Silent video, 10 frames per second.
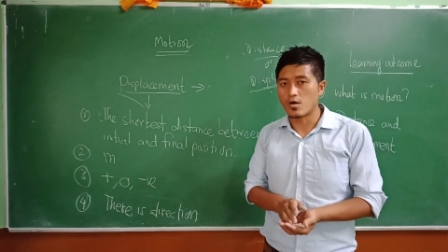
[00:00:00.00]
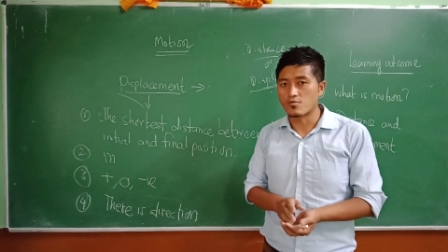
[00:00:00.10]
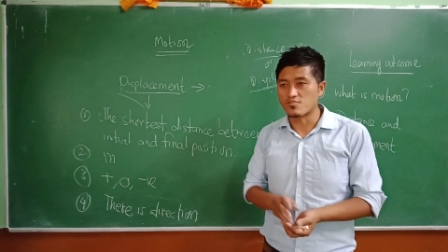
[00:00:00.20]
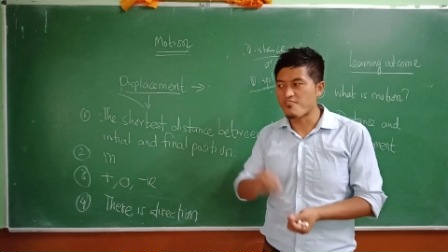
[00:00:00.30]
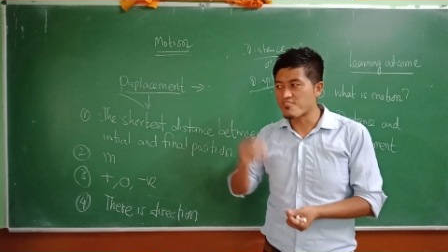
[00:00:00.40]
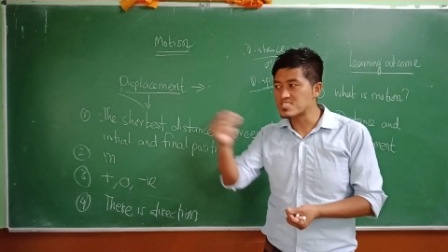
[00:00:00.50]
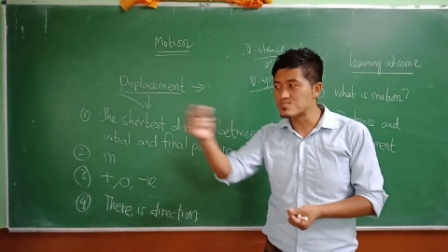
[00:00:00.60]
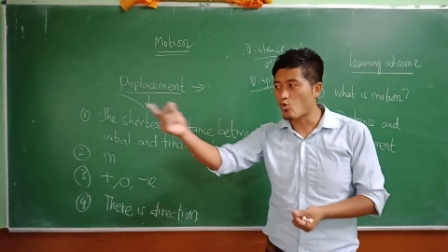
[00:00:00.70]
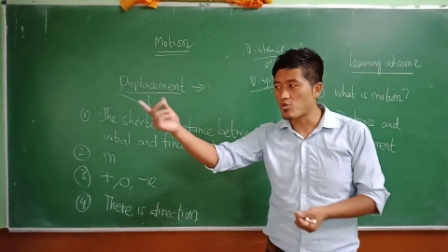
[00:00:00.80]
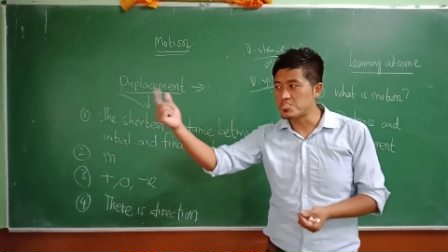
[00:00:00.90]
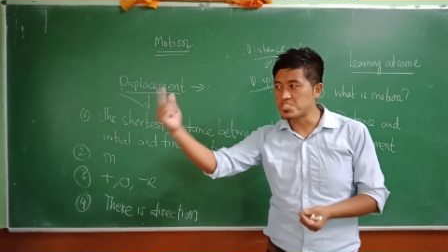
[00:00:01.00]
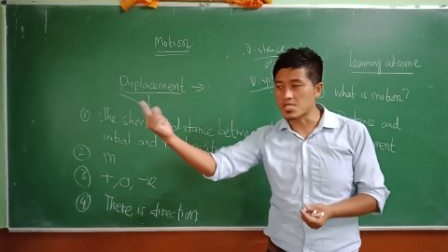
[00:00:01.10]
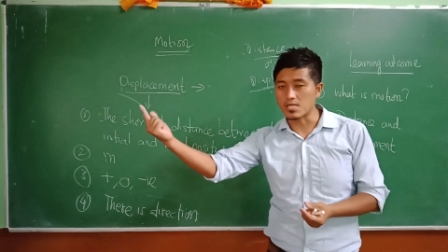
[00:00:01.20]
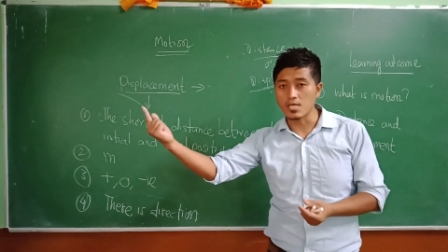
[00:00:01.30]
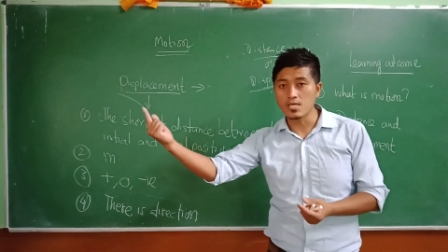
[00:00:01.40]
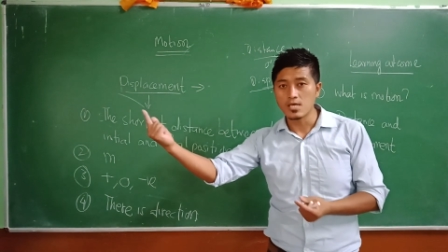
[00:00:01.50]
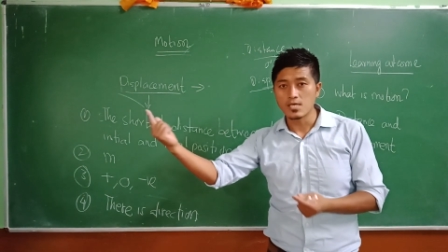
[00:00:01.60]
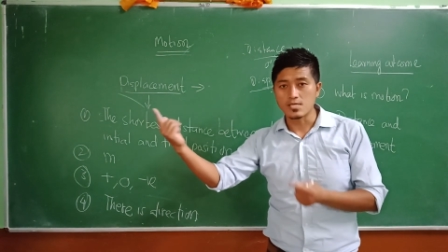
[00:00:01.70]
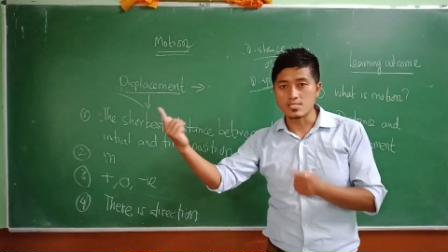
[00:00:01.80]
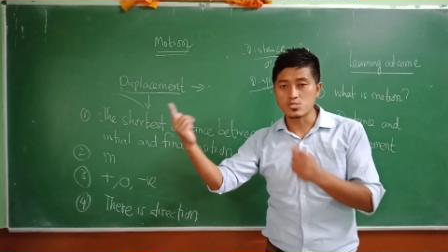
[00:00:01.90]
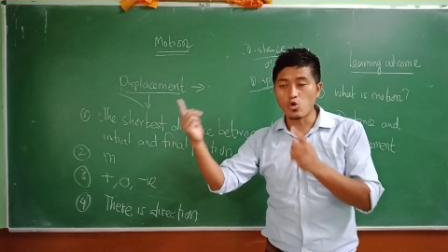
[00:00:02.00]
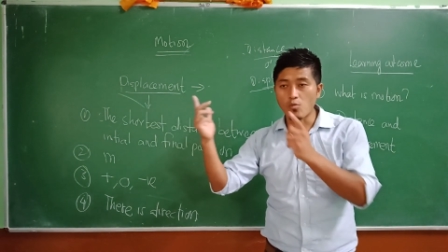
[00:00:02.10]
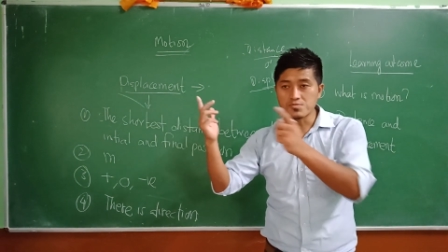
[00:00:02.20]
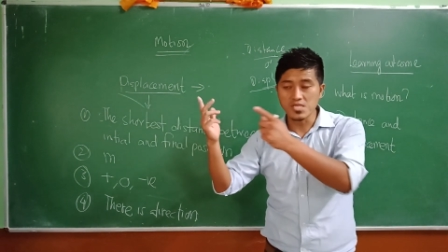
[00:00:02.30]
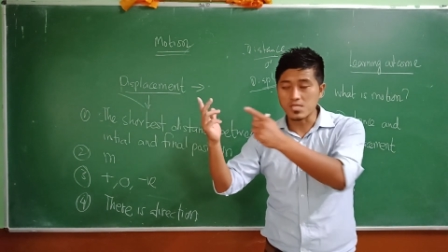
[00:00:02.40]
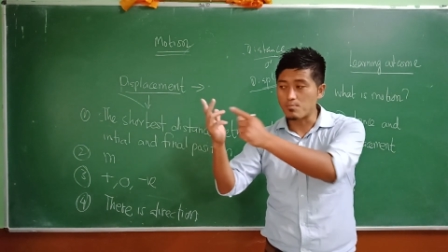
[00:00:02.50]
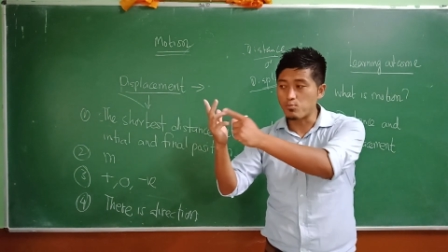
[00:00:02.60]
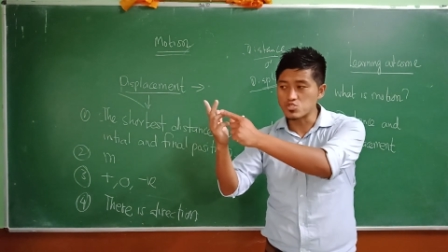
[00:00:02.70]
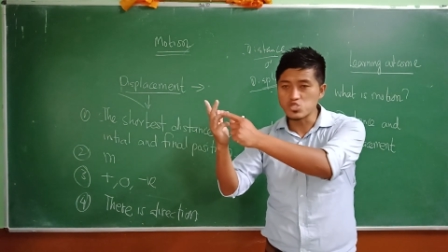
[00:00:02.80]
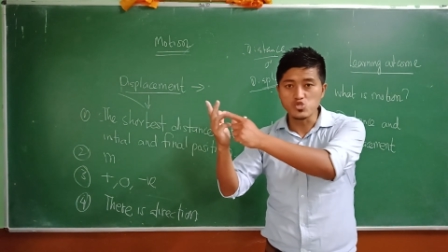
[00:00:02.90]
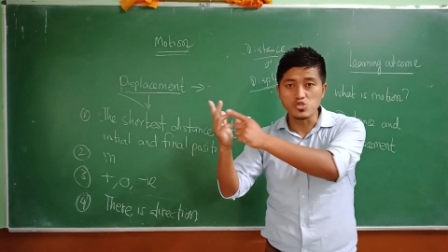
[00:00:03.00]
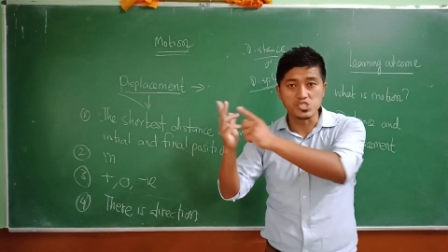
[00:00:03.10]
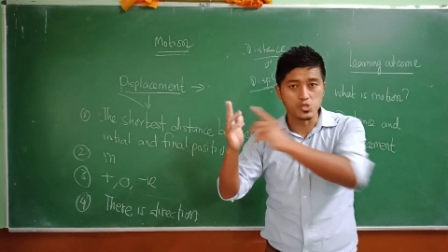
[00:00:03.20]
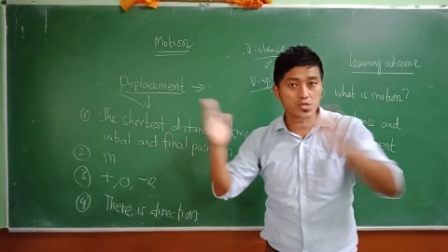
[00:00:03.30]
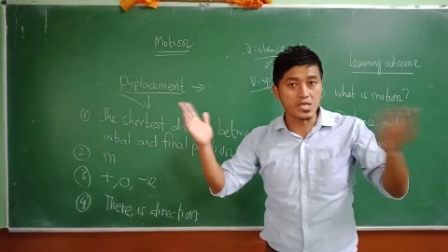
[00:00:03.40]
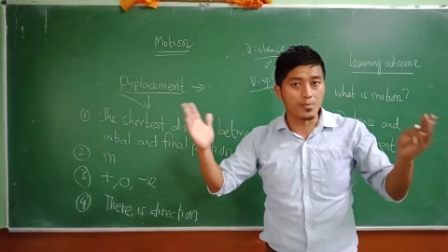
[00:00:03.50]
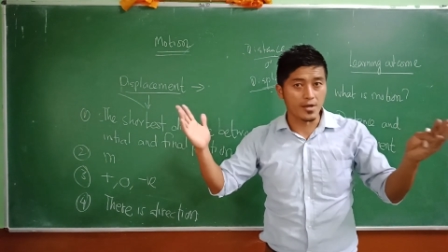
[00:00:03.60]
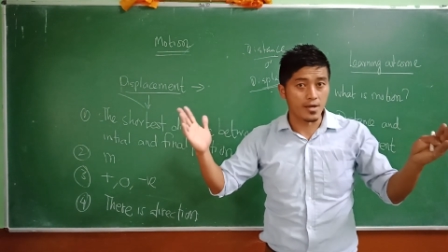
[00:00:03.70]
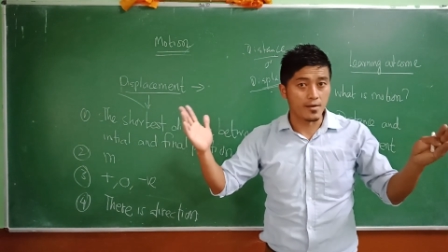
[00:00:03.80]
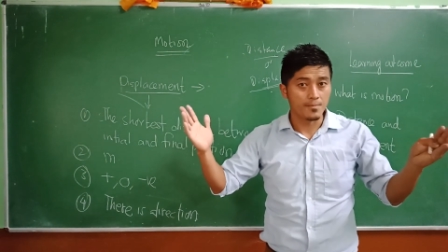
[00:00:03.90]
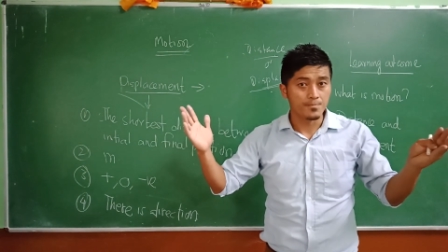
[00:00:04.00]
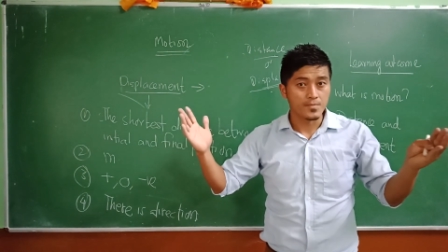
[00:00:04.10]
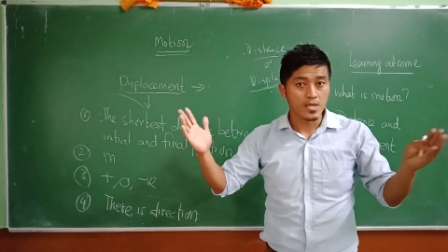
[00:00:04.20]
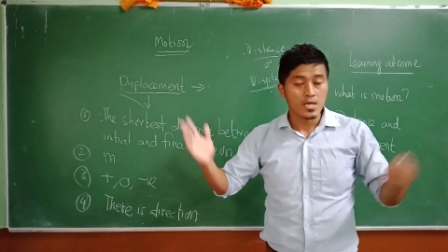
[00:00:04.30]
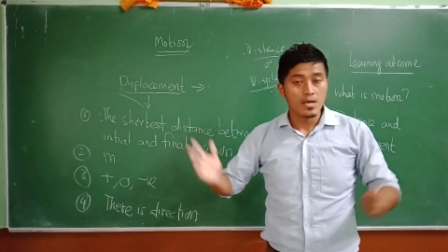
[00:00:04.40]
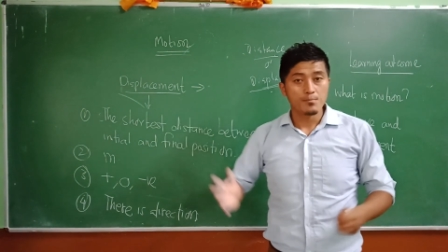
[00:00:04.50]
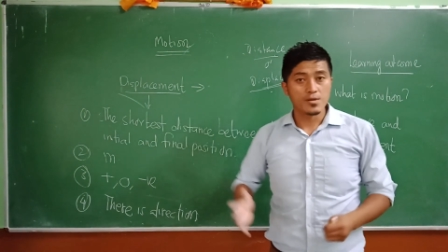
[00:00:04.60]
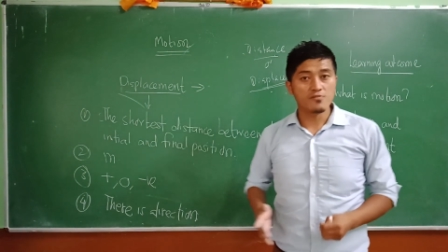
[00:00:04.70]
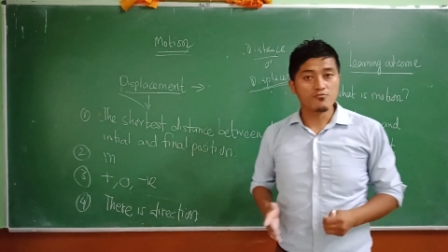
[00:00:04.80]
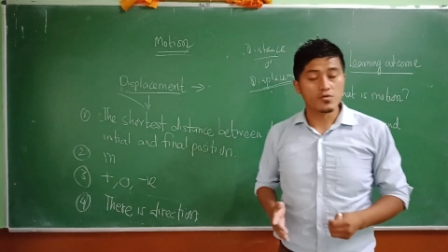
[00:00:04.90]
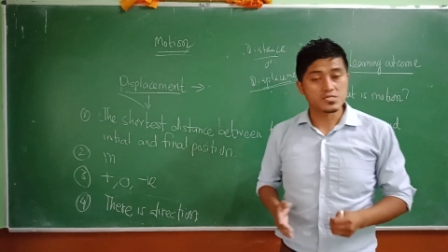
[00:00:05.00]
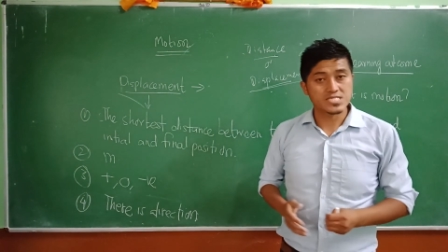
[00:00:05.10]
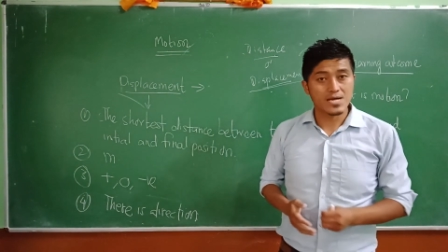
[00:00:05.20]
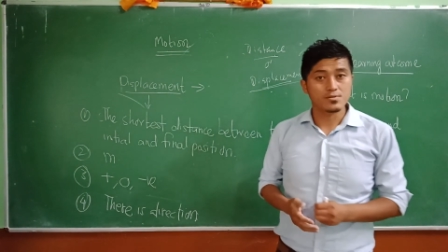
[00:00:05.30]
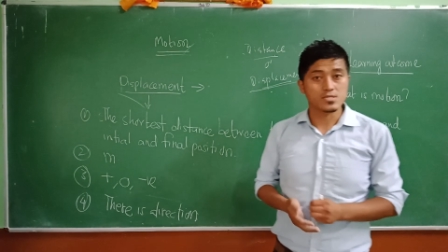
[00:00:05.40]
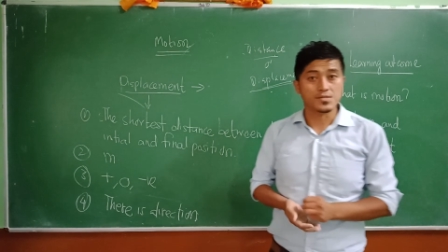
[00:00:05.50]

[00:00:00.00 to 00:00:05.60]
reference point chigni object position for example,